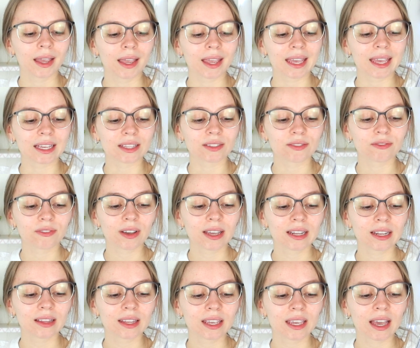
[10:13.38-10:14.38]
And
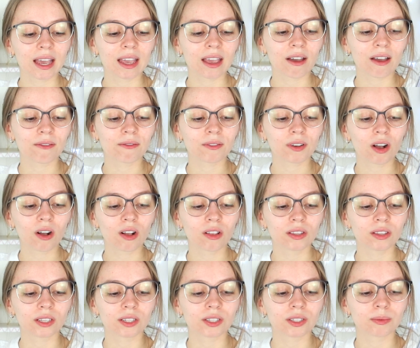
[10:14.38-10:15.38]
finally, I have
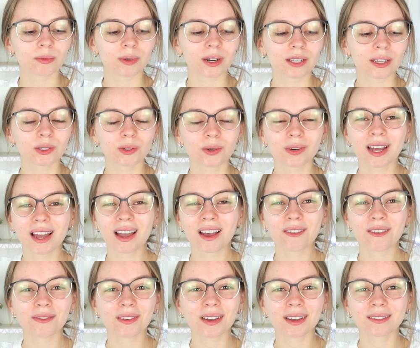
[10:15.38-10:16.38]
college, but I
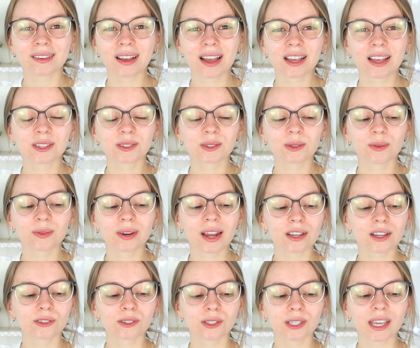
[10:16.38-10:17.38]
don't
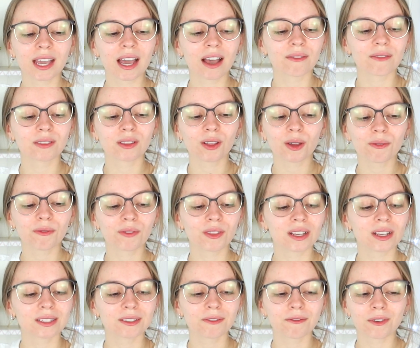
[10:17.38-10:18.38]
actually have a lot of
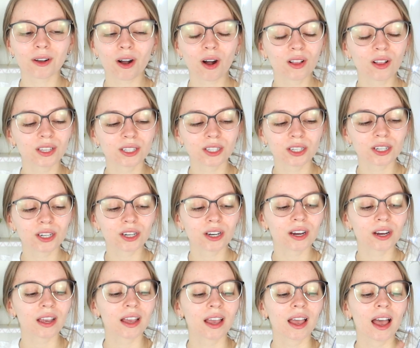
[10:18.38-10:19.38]
things of college
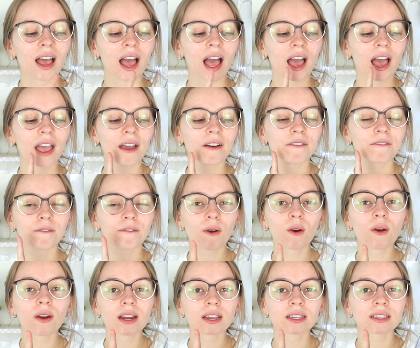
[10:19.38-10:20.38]
here. I have
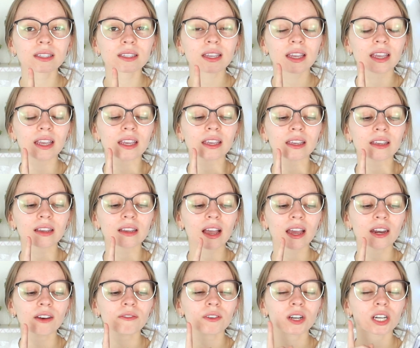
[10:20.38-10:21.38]
Forest, a
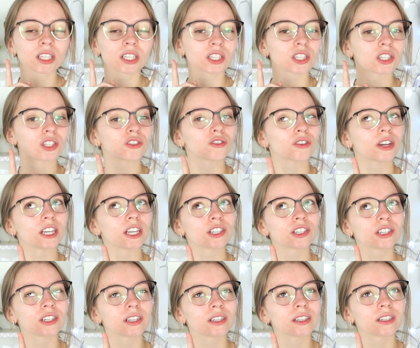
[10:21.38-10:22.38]
kind of
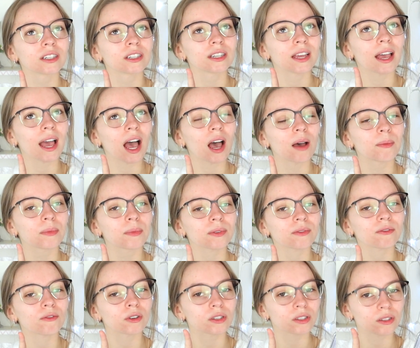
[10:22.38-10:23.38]
concentration app
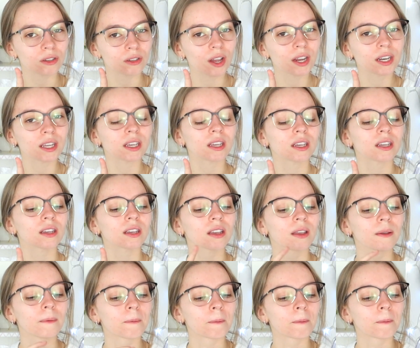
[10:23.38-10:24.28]
for studying.